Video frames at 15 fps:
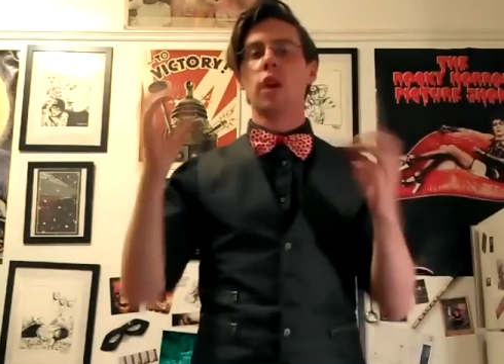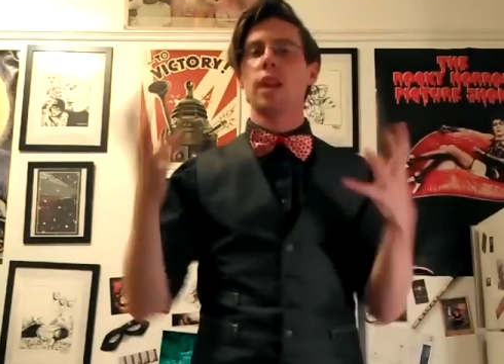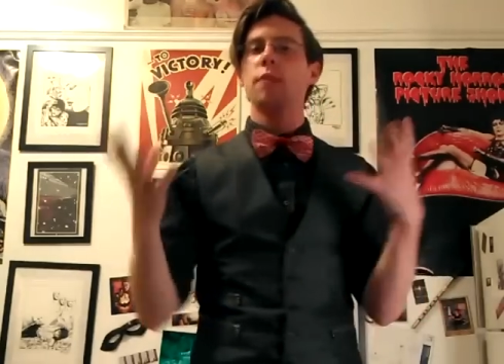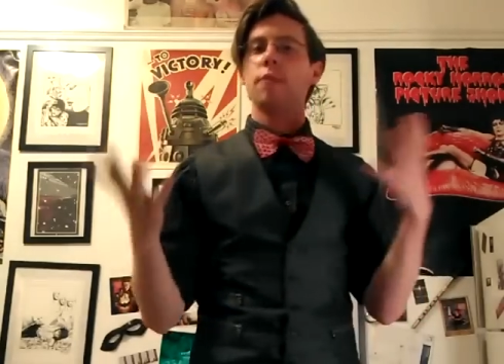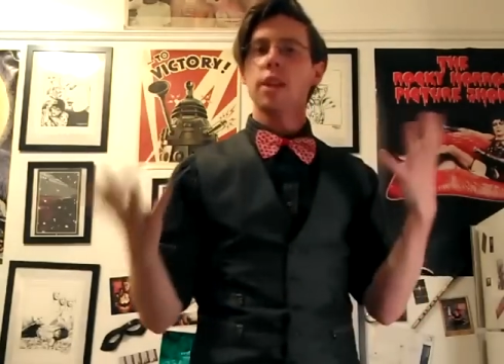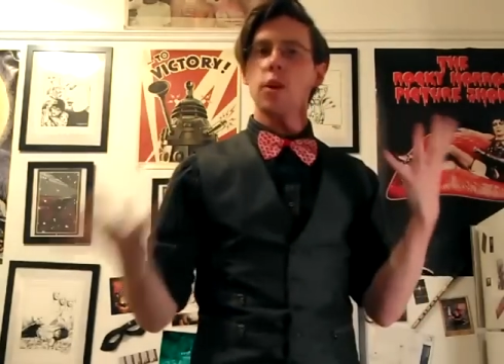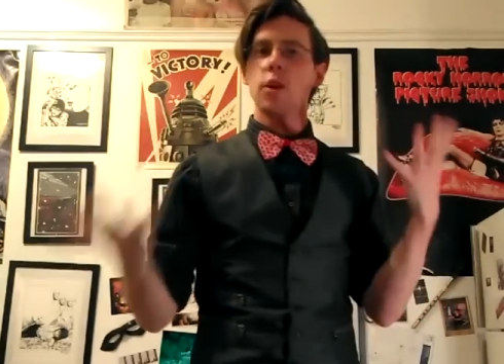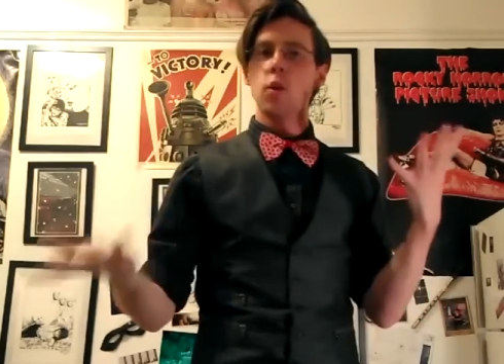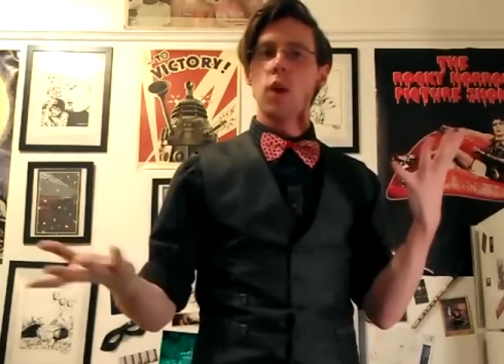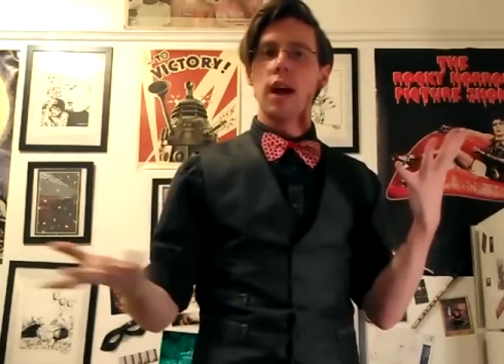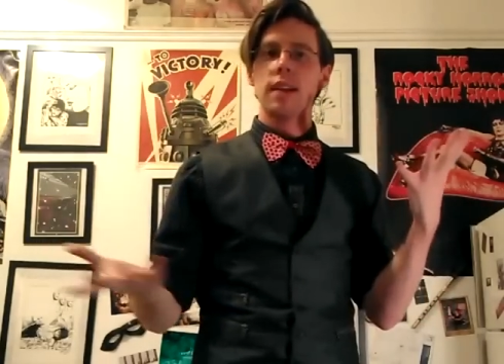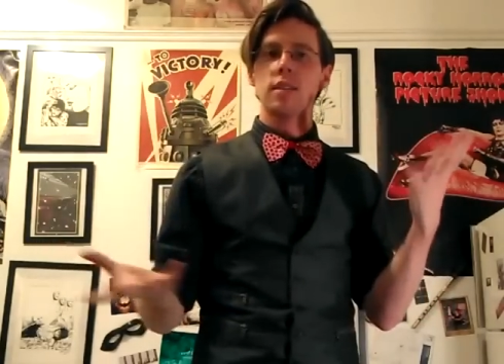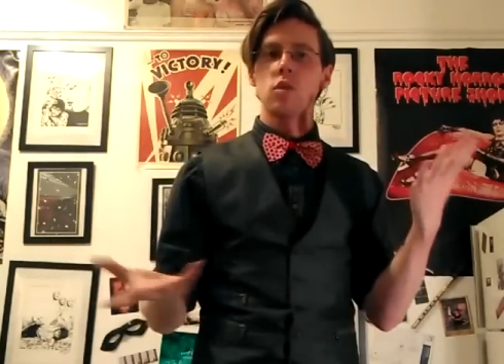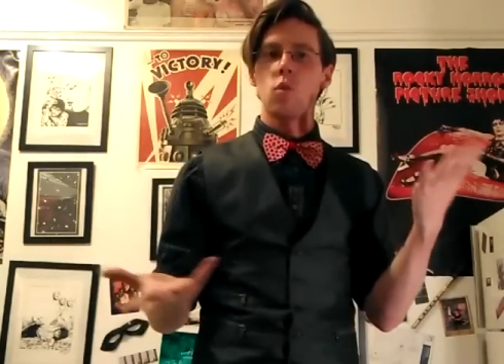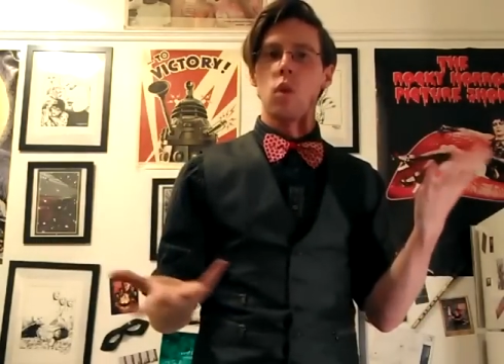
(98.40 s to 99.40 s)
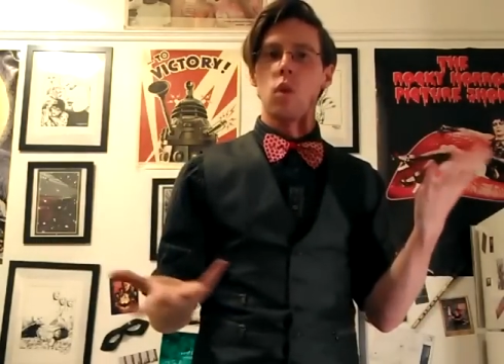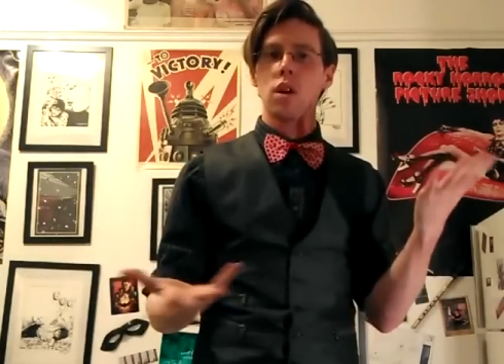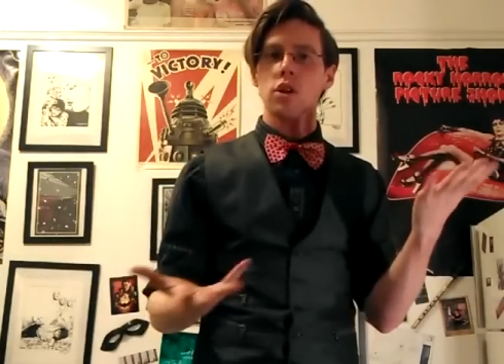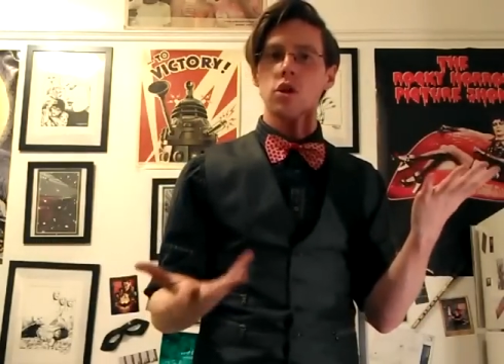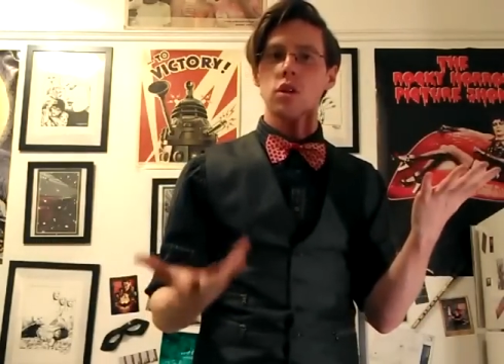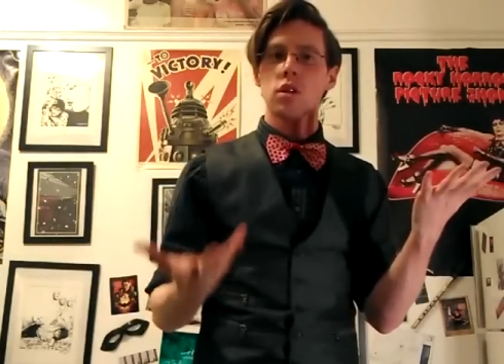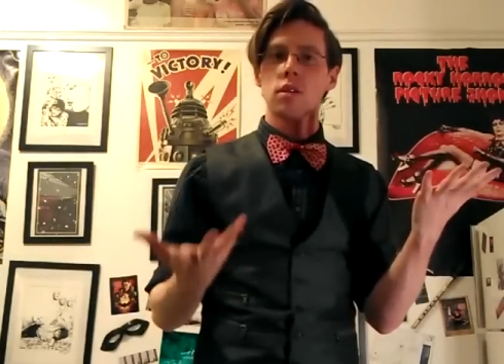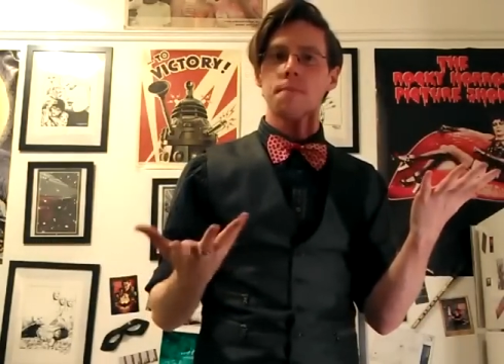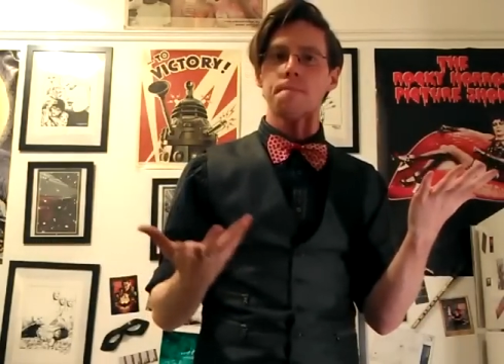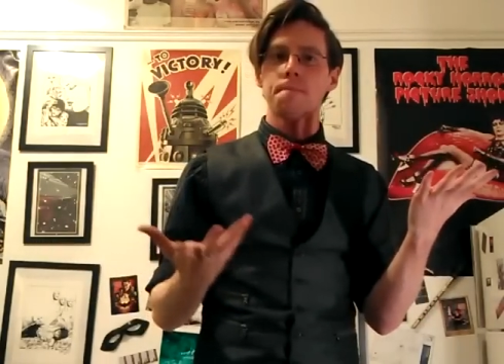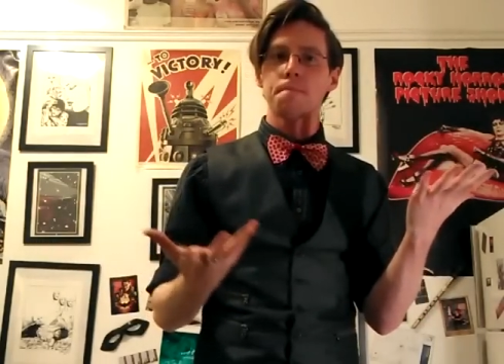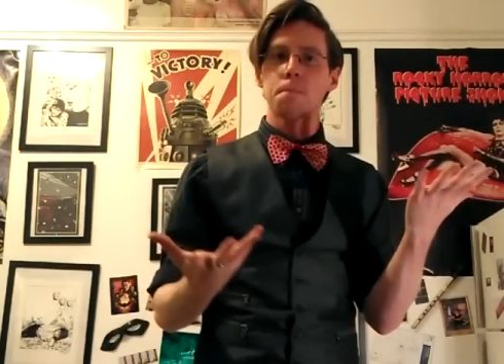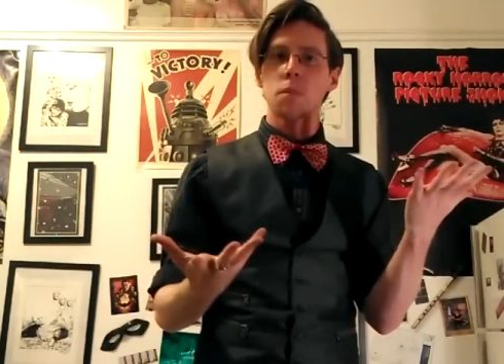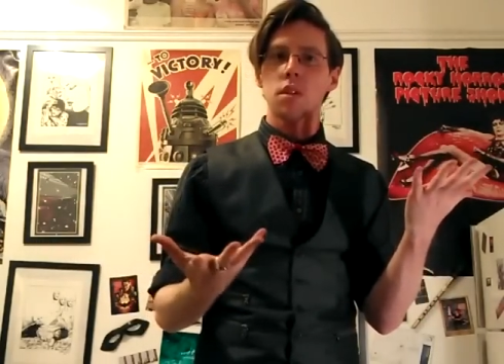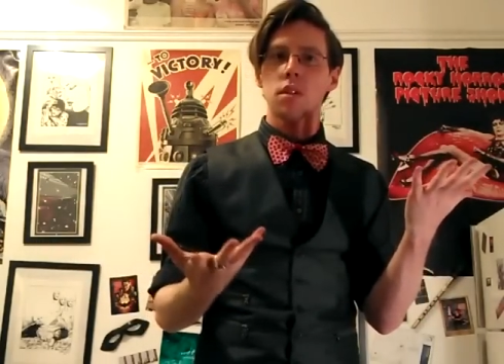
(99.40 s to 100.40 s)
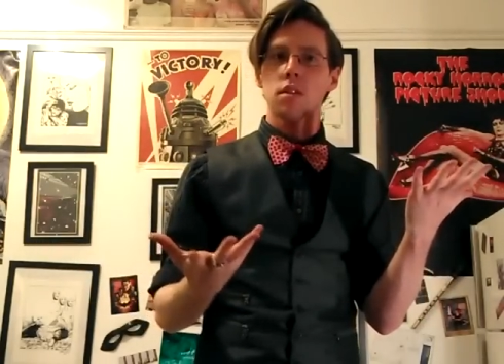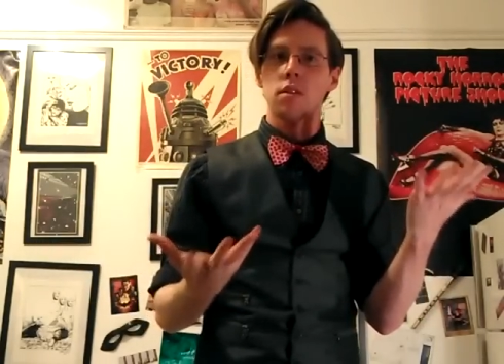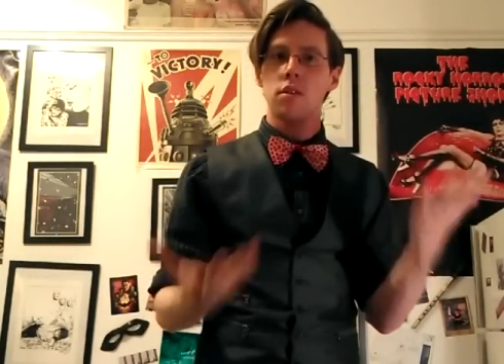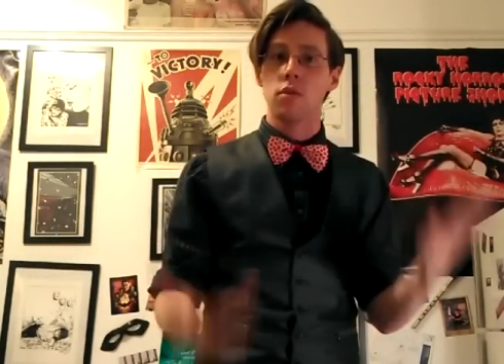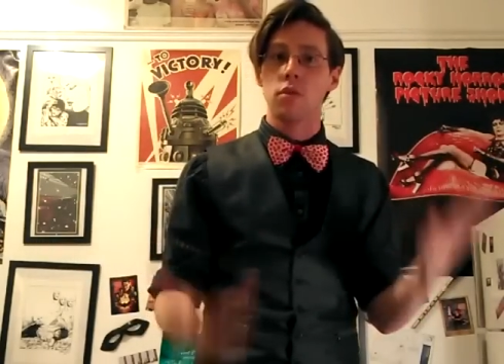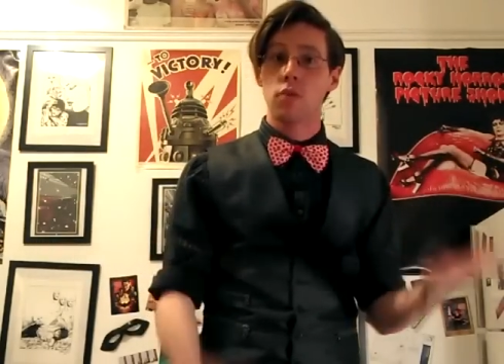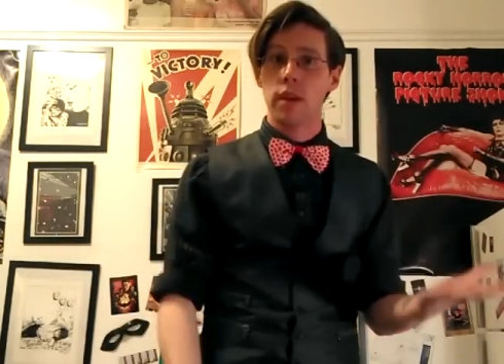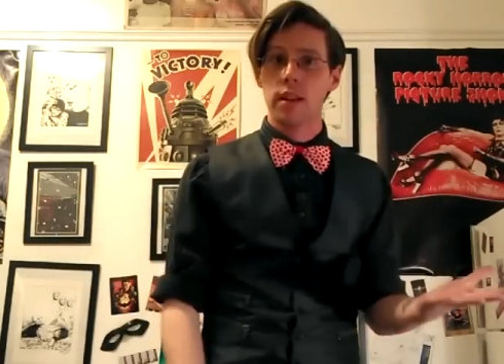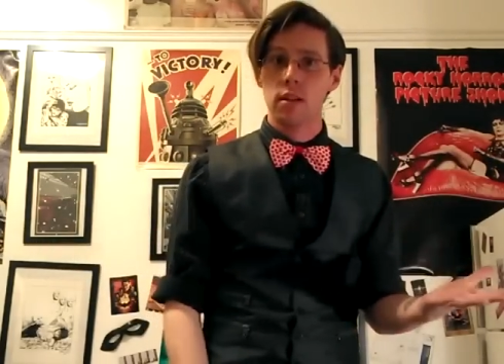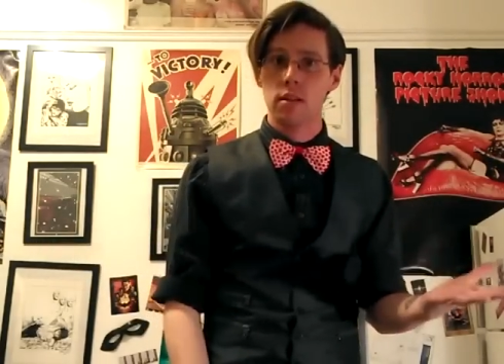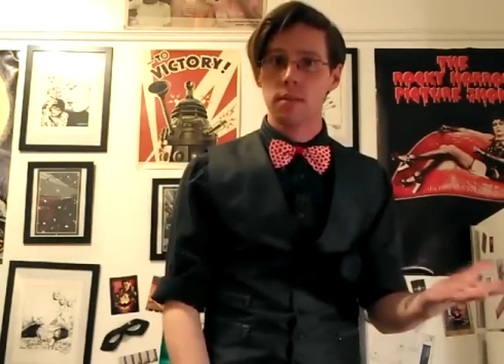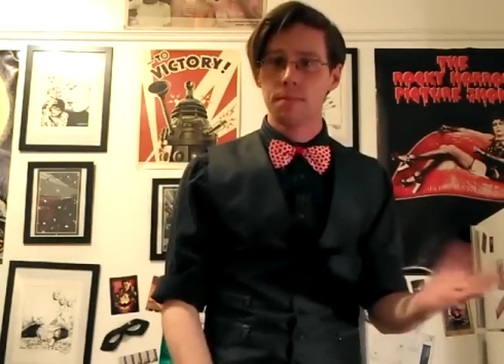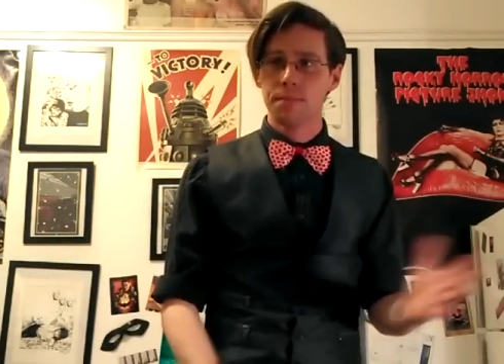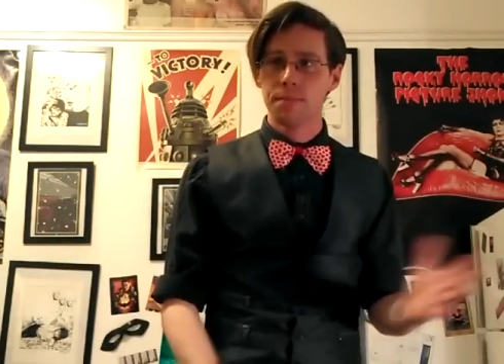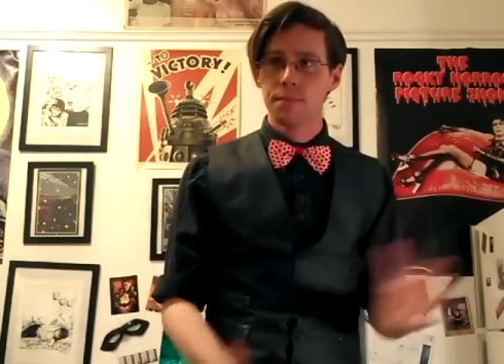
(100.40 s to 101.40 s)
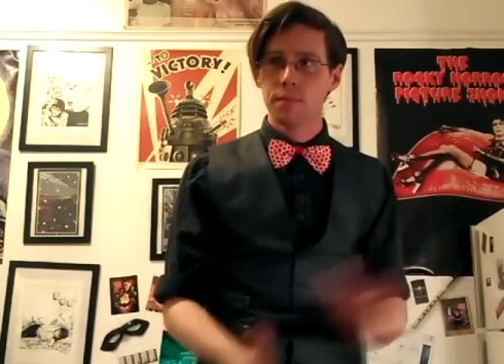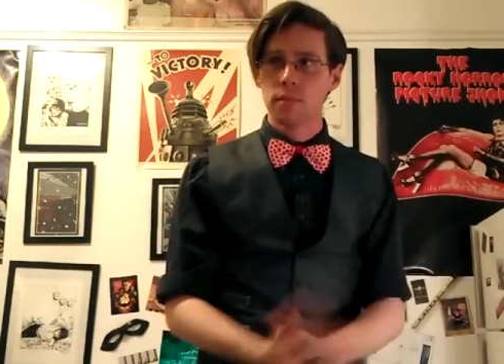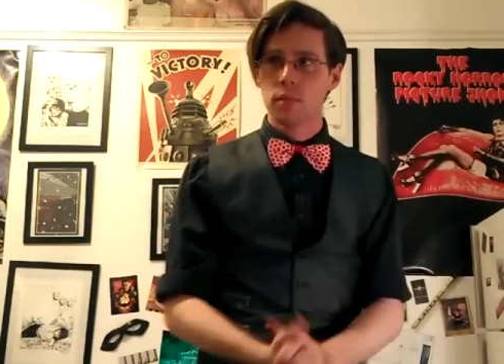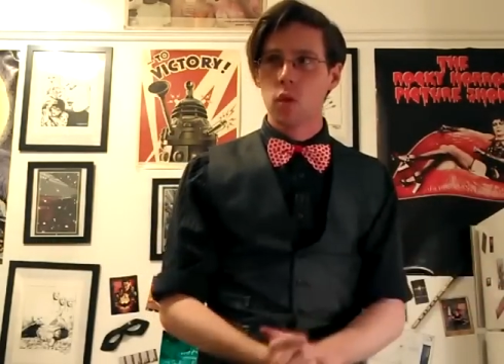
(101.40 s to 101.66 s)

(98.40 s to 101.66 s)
for anybody who hasn't watched the trailer,